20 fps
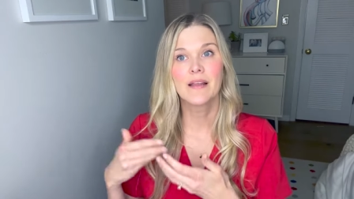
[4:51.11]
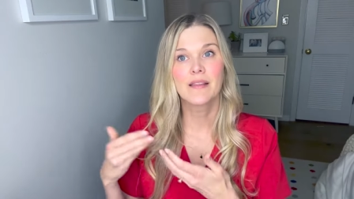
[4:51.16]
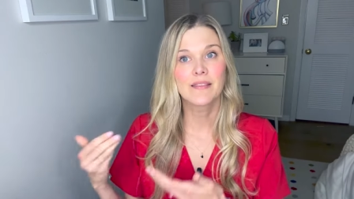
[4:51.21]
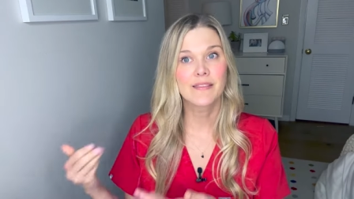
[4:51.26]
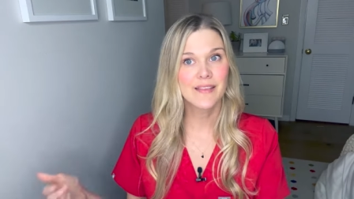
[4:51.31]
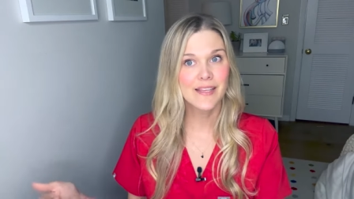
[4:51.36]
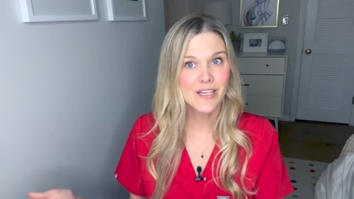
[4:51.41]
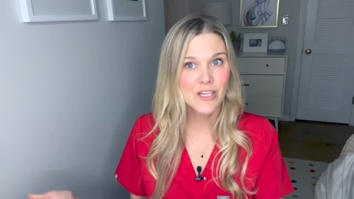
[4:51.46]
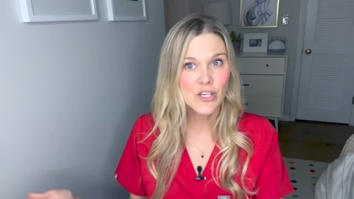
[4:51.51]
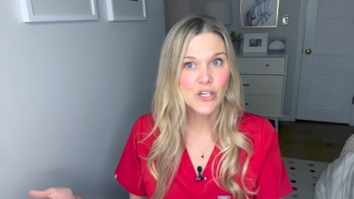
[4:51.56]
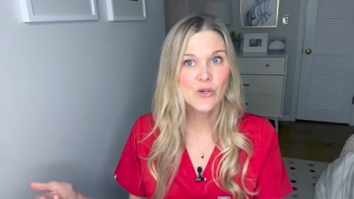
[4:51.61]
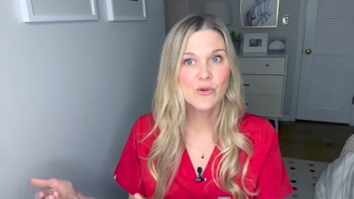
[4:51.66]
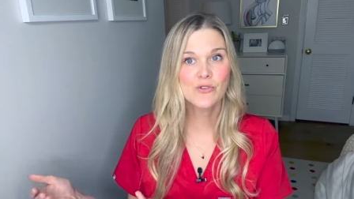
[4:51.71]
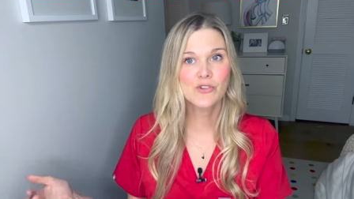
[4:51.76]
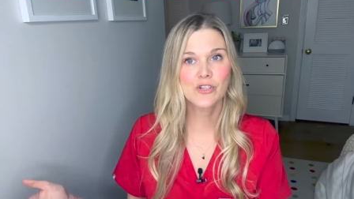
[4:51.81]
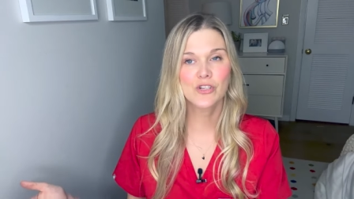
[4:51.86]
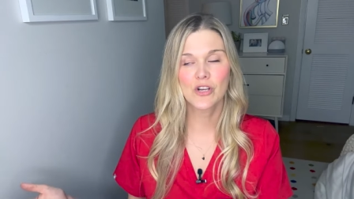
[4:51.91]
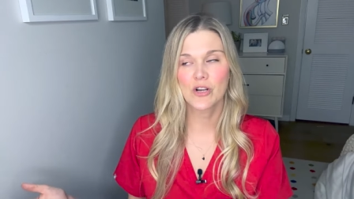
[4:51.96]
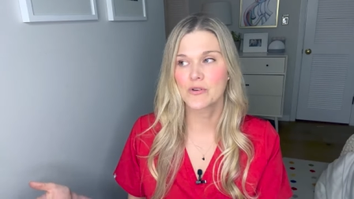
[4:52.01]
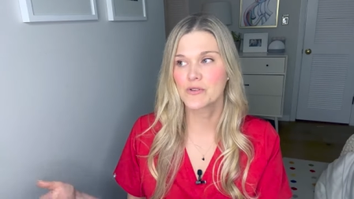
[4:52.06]
then you
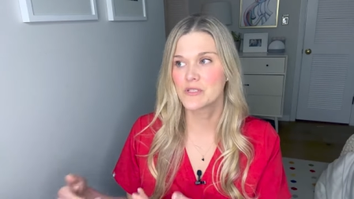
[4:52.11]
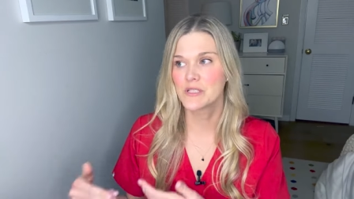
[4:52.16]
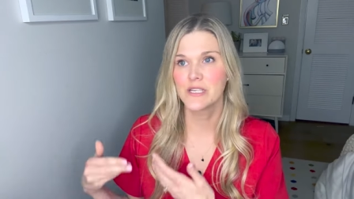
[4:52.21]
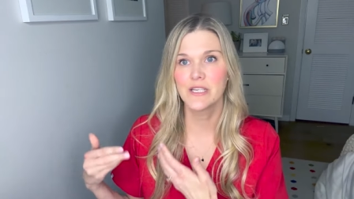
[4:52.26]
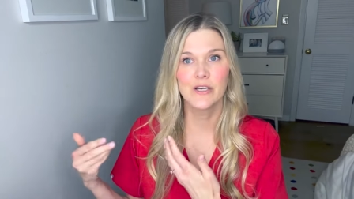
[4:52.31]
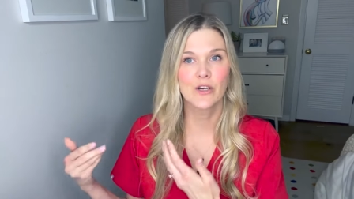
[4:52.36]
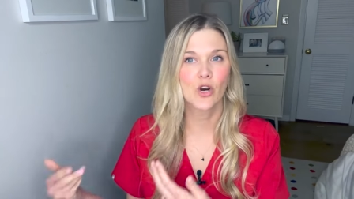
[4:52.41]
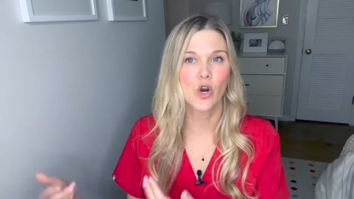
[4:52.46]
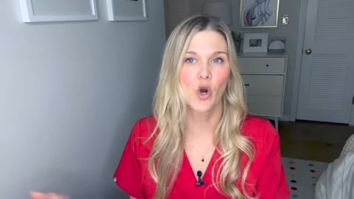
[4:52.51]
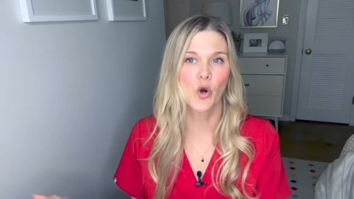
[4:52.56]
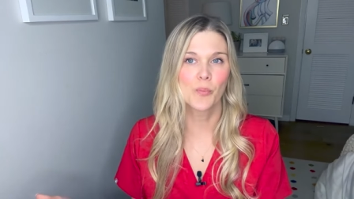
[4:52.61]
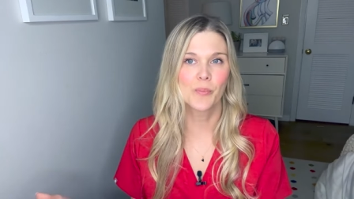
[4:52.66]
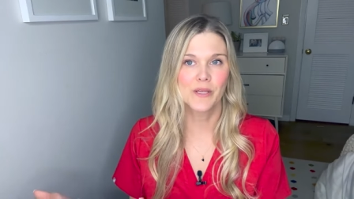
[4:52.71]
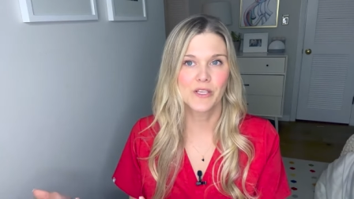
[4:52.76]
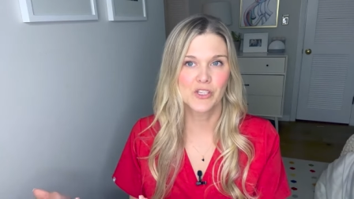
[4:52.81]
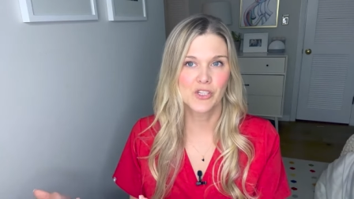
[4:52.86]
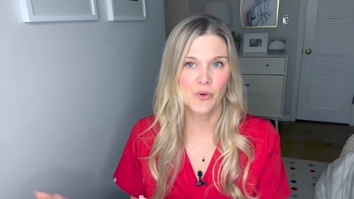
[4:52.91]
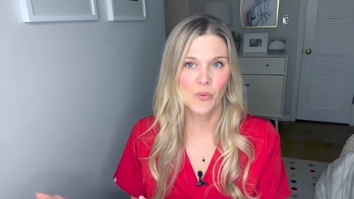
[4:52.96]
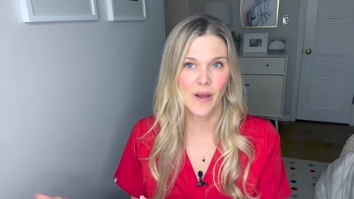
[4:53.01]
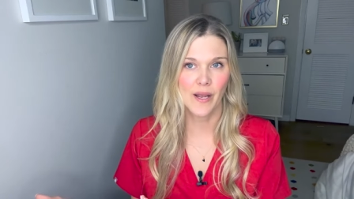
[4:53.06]
should go see your
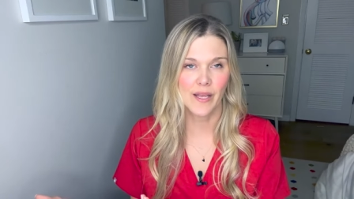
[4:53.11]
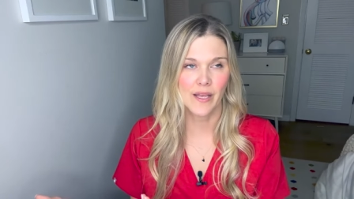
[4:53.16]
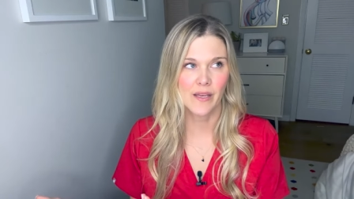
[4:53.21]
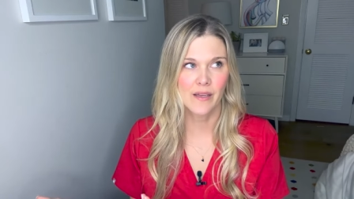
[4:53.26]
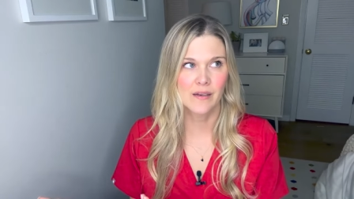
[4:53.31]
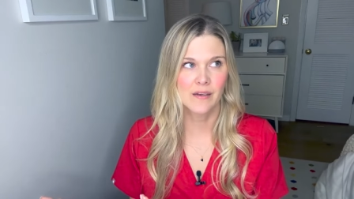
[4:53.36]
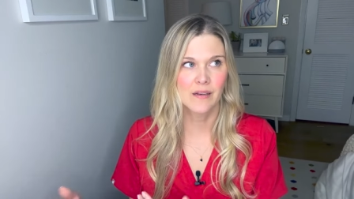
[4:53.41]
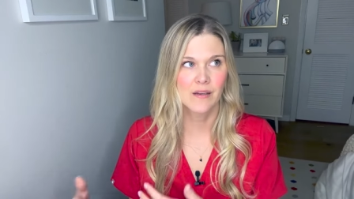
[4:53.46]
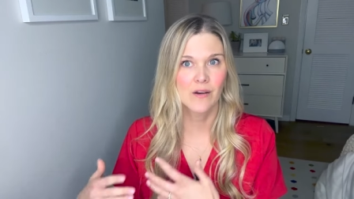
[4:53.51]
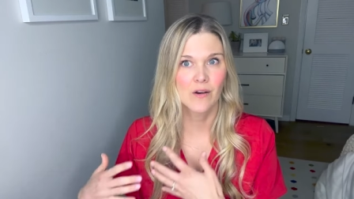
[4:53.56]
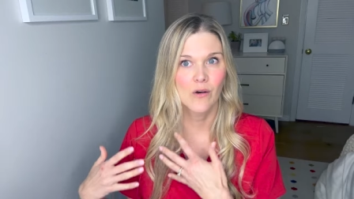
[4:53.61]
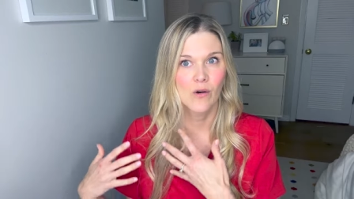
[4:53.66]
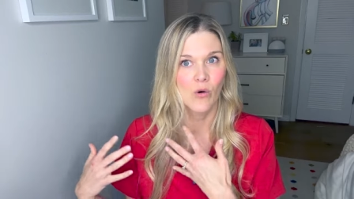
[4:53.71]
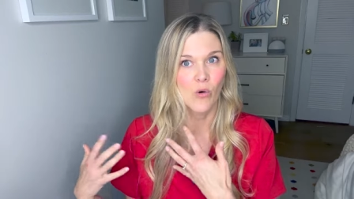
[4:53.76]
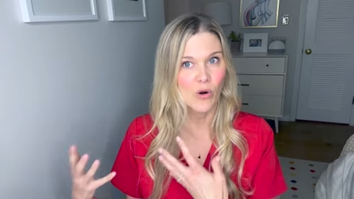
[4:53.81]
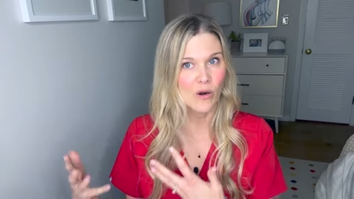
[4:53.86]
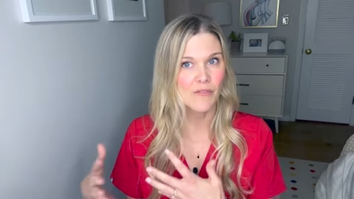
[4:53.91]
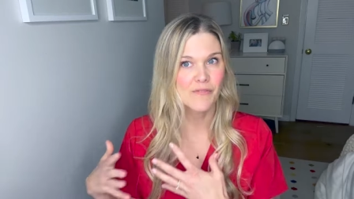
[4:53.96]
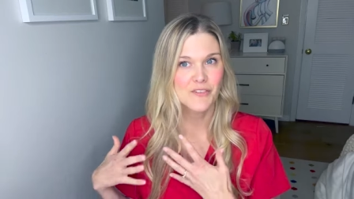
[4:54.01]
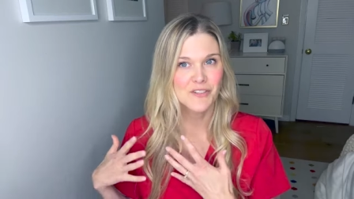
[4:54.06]
OBGYN
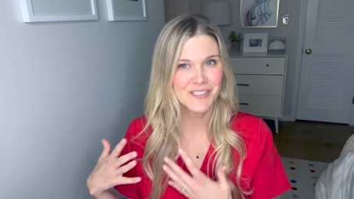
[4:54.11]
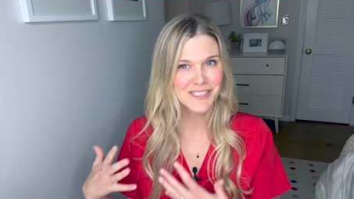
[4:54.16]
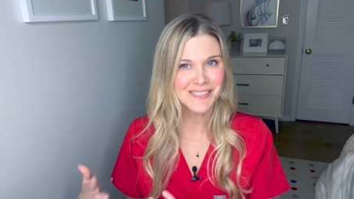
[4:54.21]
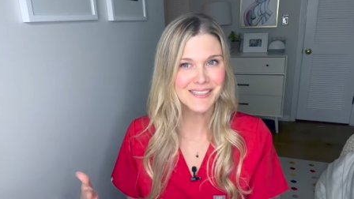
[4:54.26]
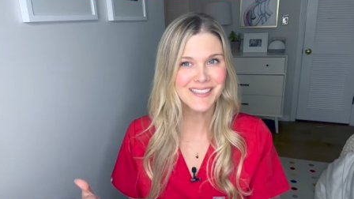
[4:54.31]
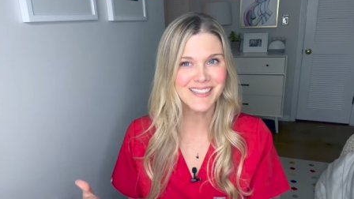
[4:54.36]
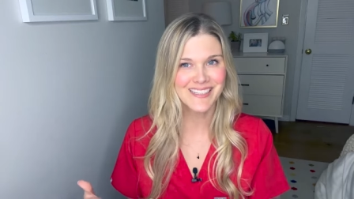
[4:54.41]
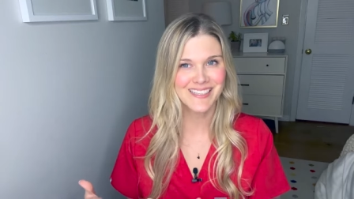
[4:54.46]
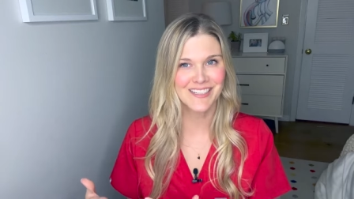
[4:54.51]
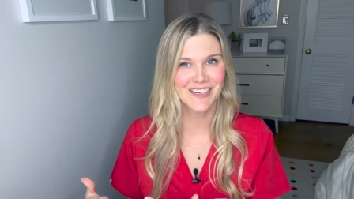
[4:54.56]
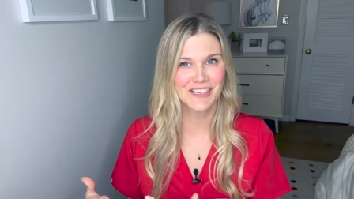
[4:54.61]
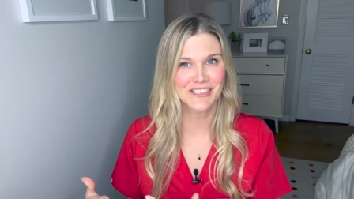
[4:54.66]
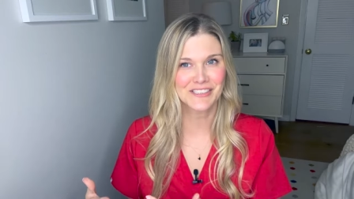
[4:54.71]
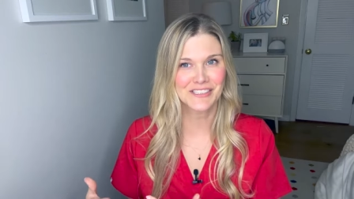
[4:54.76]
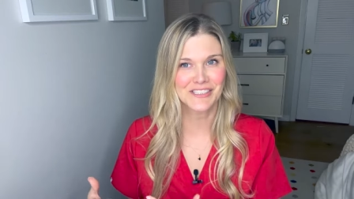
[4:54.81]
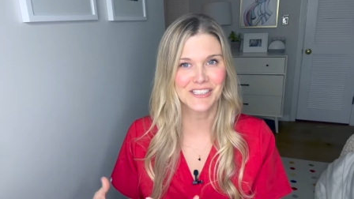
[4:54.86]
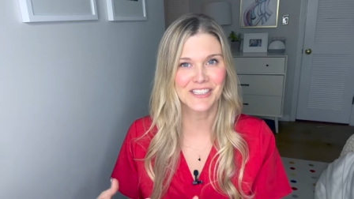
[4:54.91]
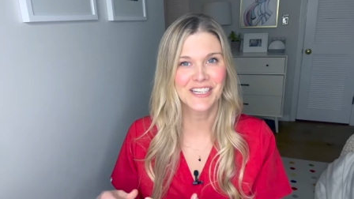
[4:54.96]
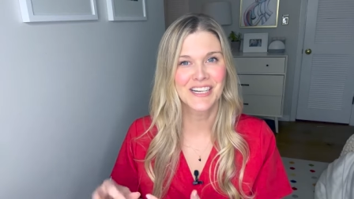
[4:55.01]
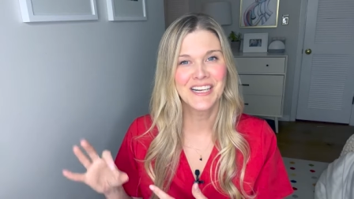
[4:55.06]
or a fertility
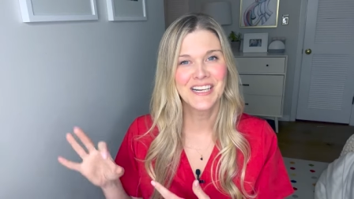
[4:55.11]
doctor